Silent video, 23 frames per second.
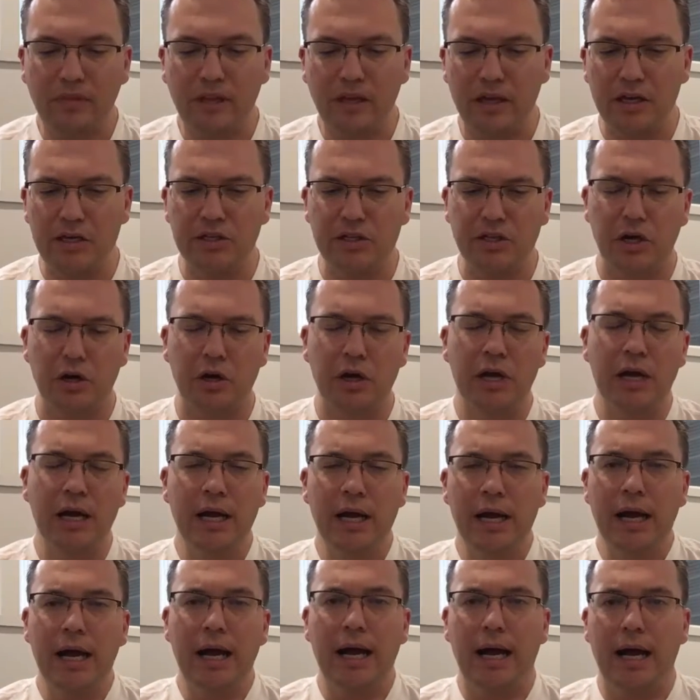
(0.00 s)
And so
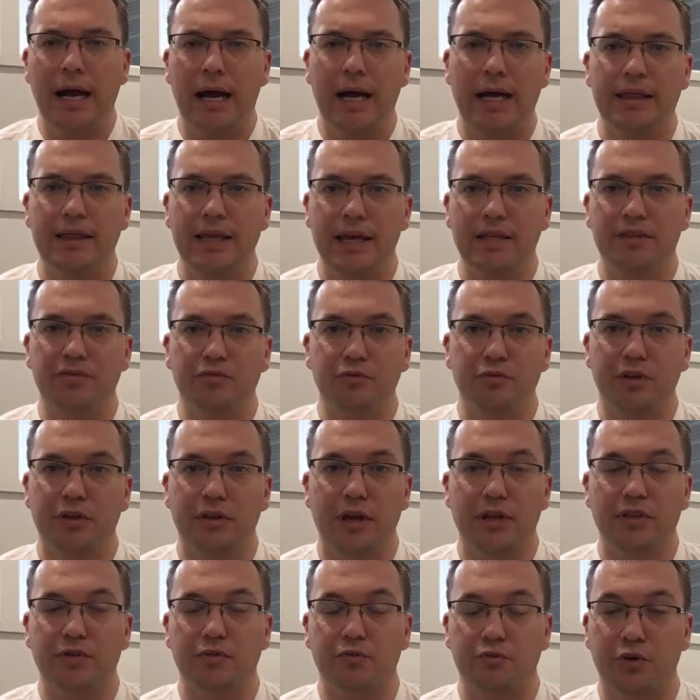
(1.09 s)

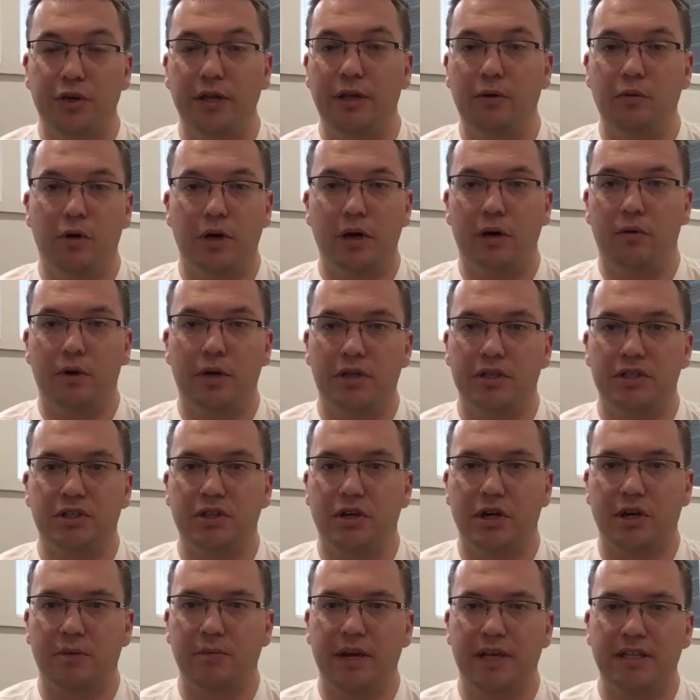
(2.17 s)
that's really what I wanted to
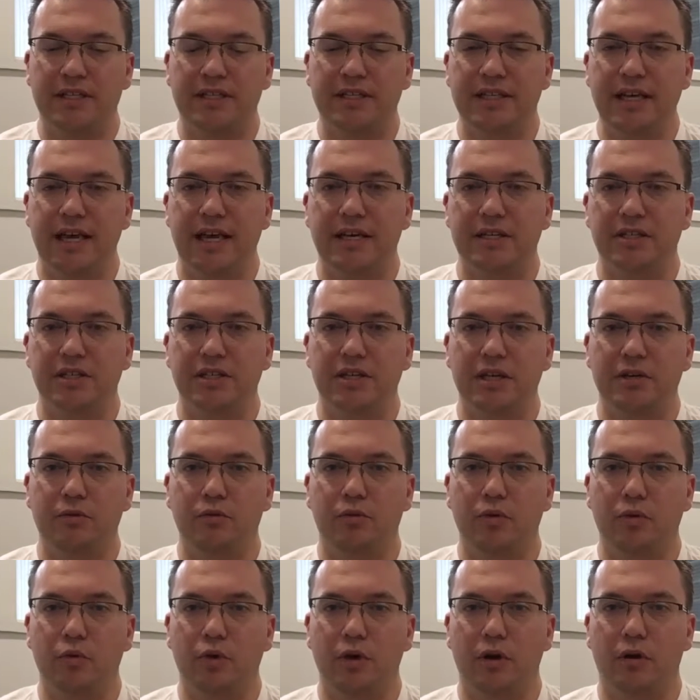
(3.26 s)
talk about today. Is
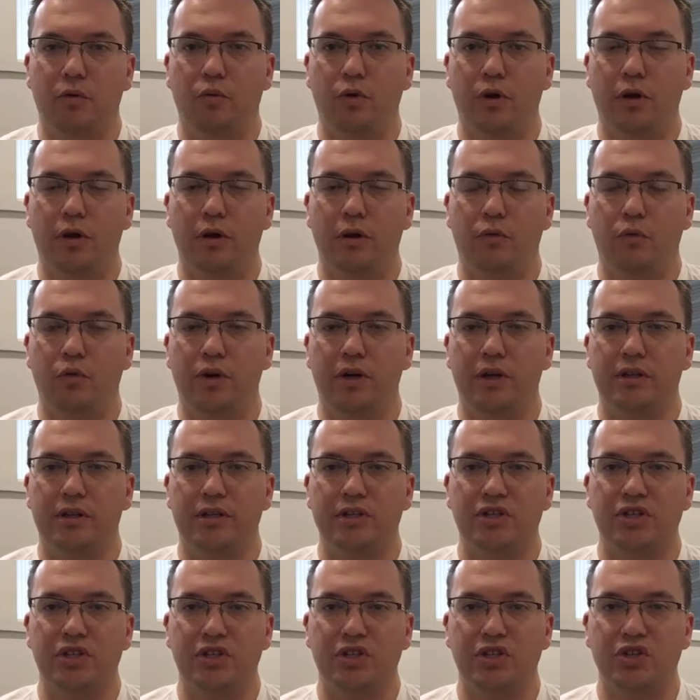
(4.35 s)
we're at
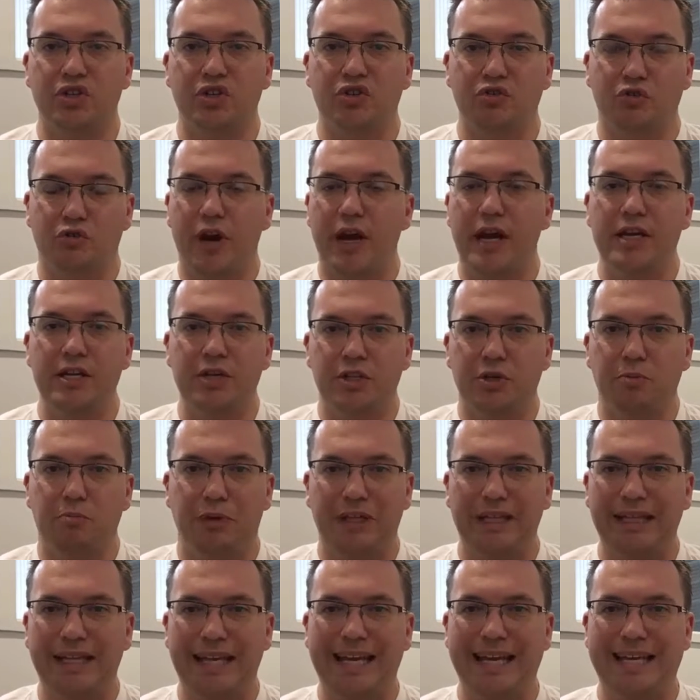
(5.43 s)
this strange
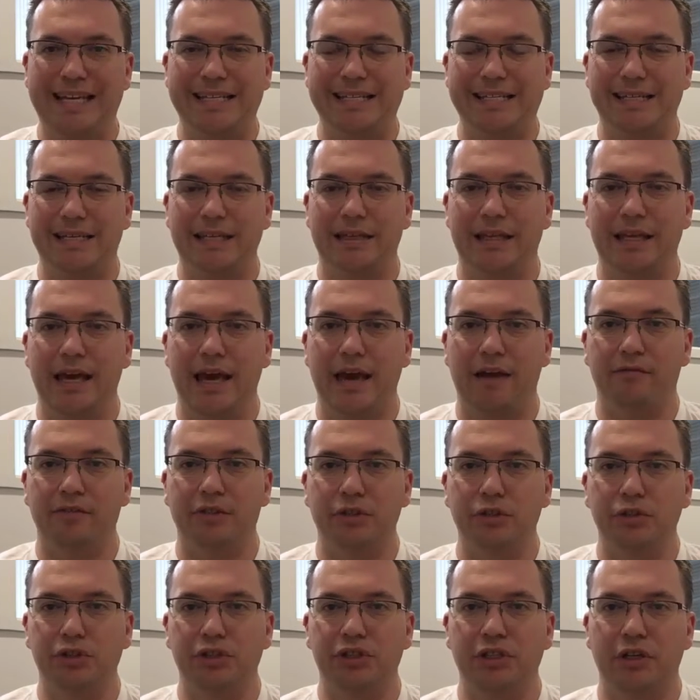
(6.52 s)
place in the
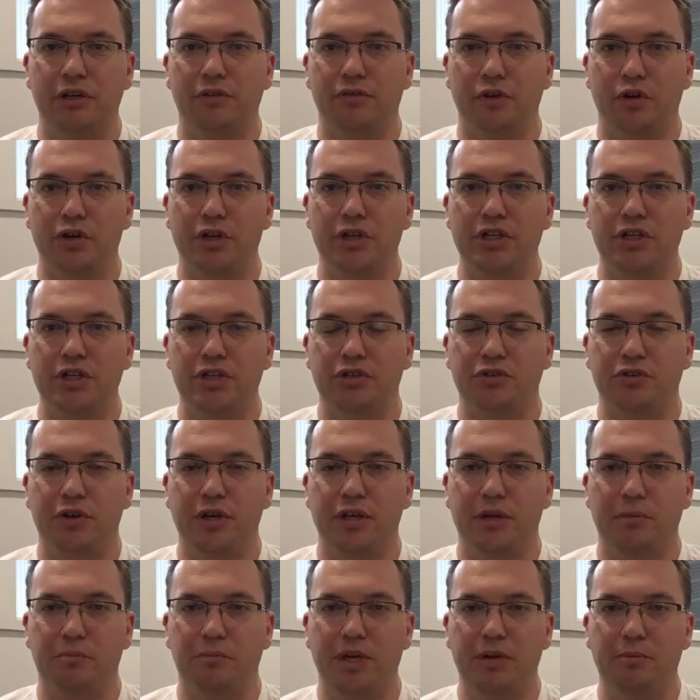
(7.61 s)
evolution of our industry
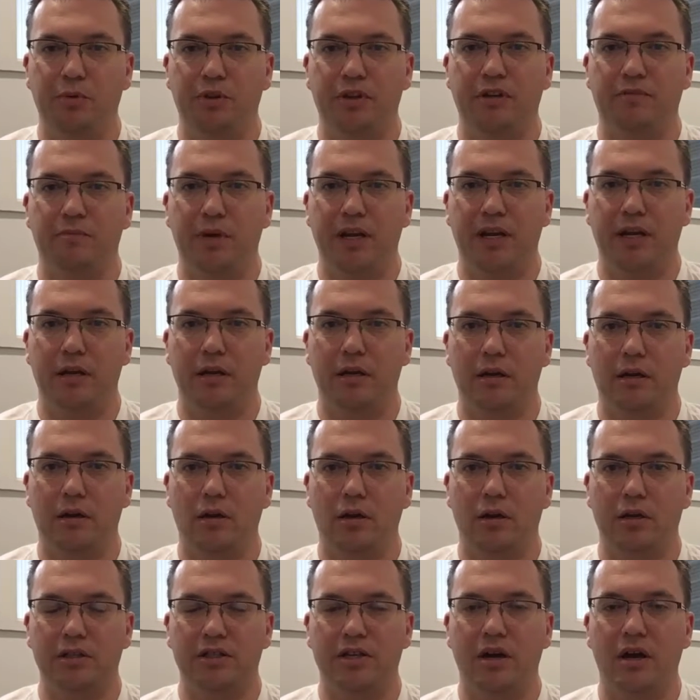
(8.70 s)
that people that have been in it a
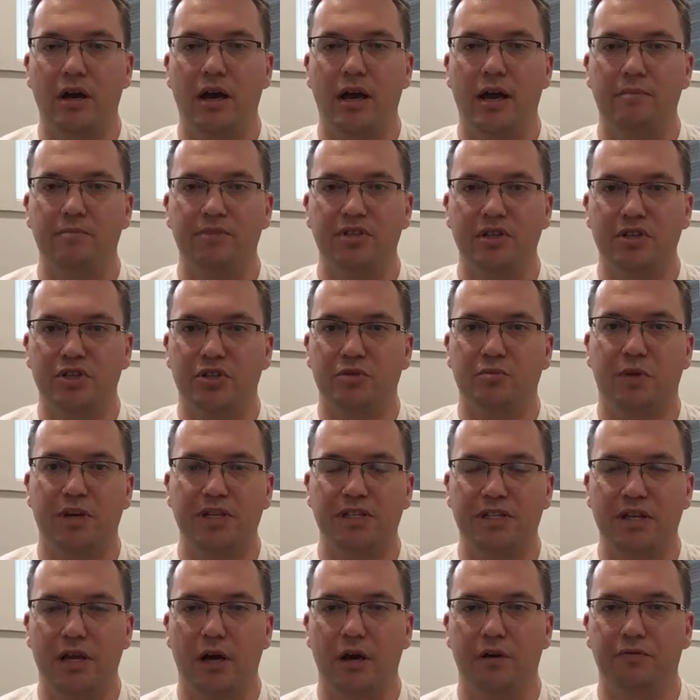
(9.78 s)
long time, such as
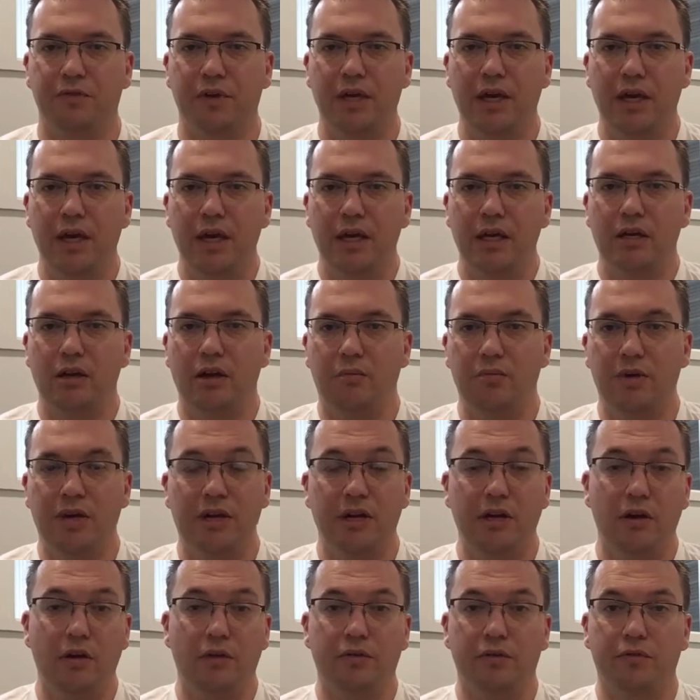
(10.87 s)
myself, I've been
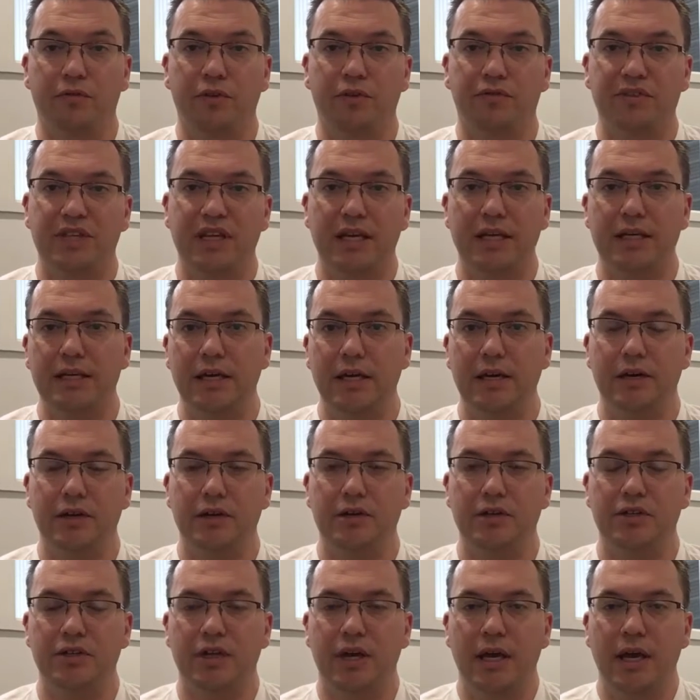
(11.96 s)
in it over 15
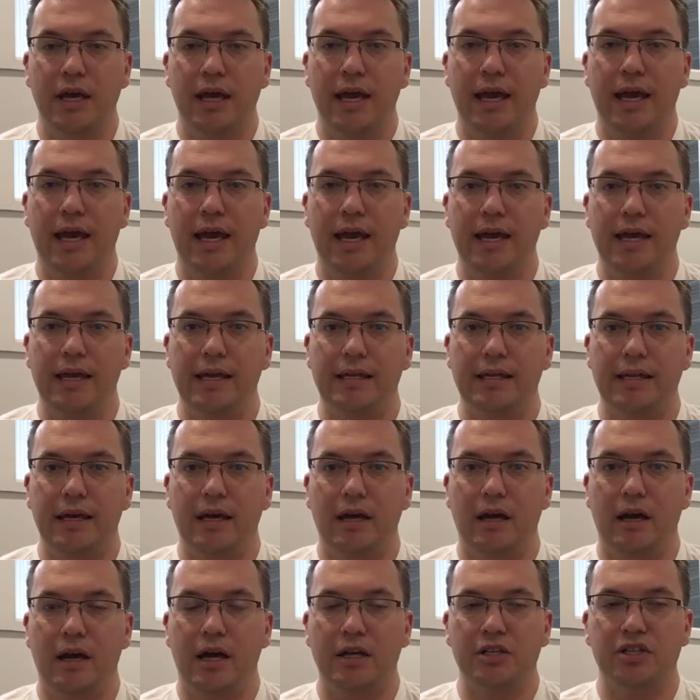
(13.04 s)
years, and
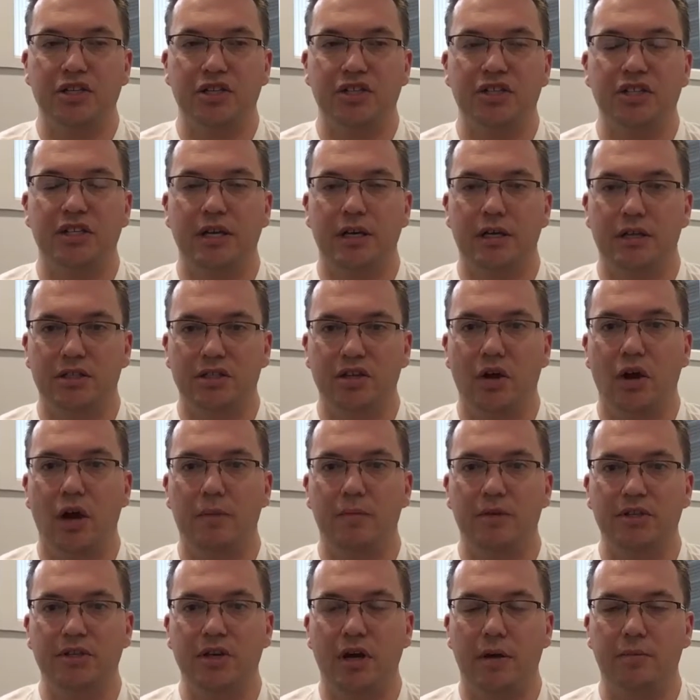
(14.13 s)
I just see it time
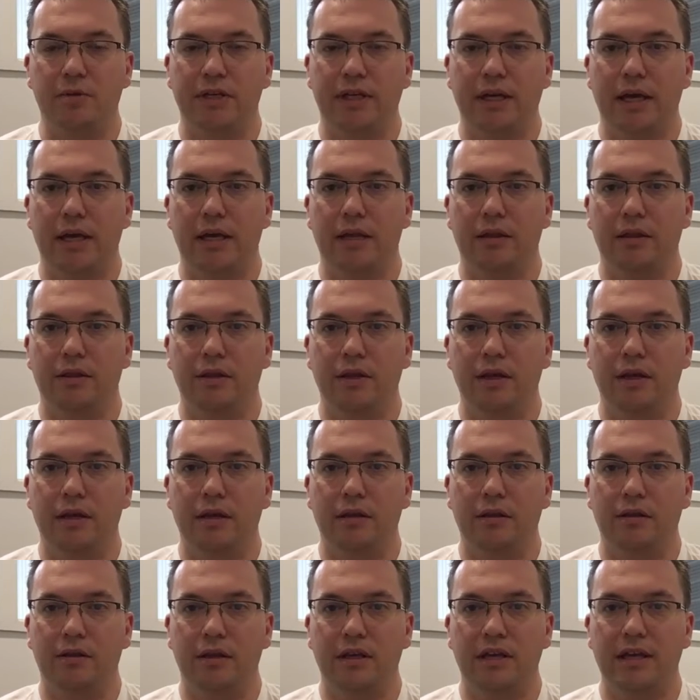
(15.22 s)
and time again.
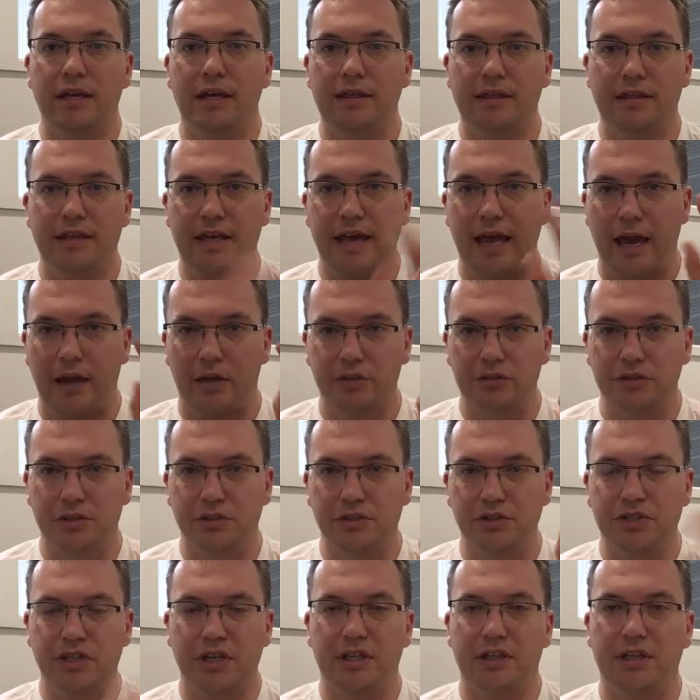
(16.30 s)
The
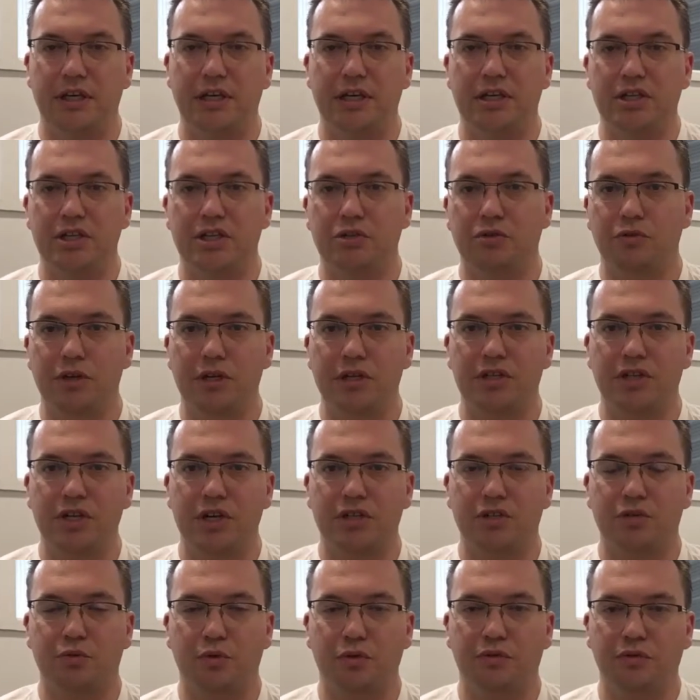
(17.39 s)
elders in the industry
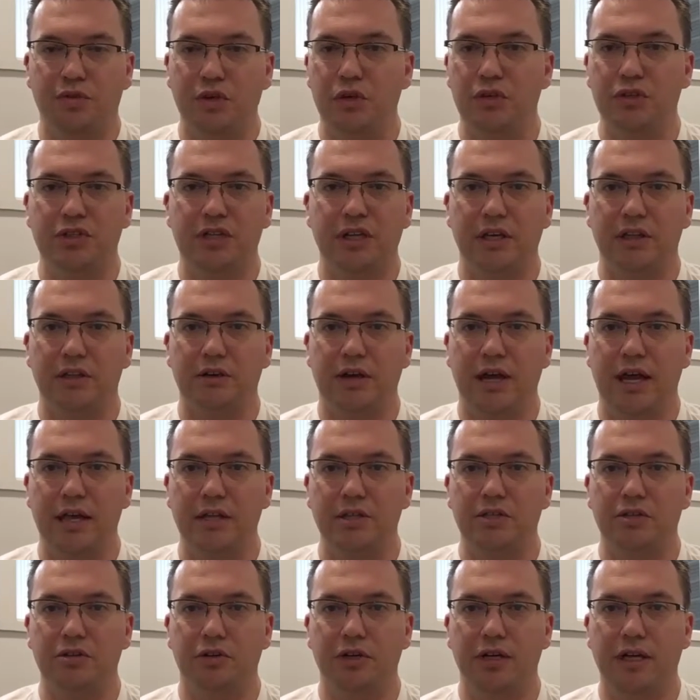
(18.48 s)
just refuse to get their
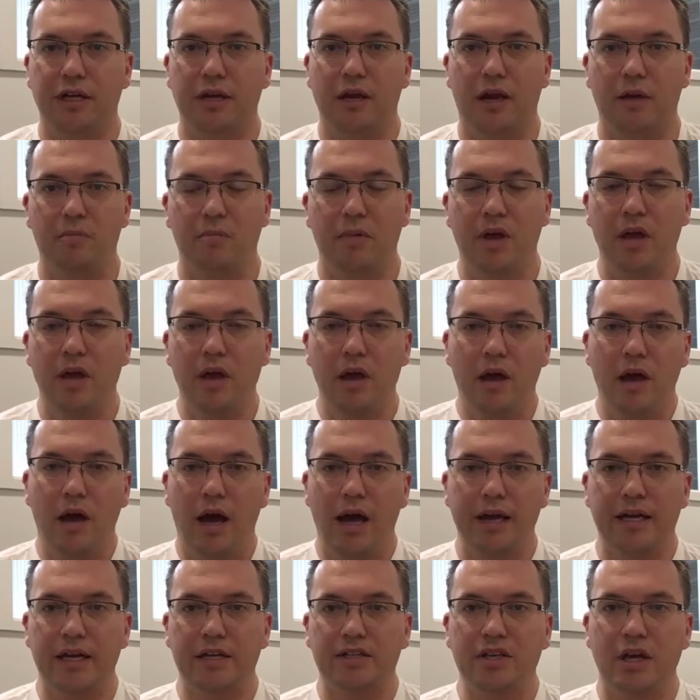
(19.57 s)
hands dirty, and
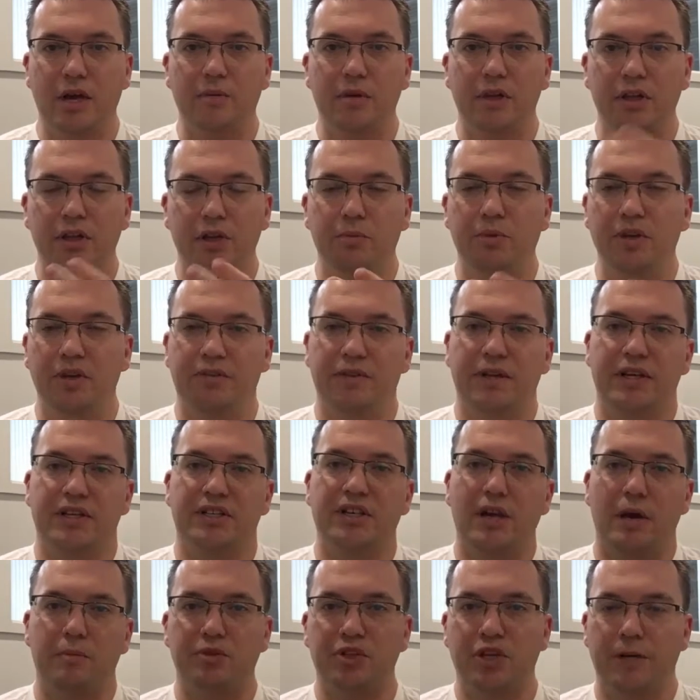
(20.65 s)
I guess I'm a little bit of an
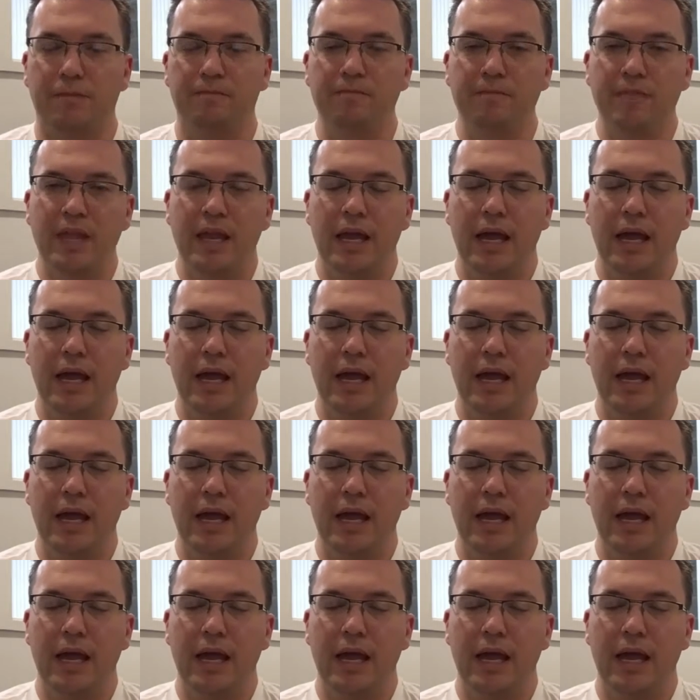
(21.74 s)
exception.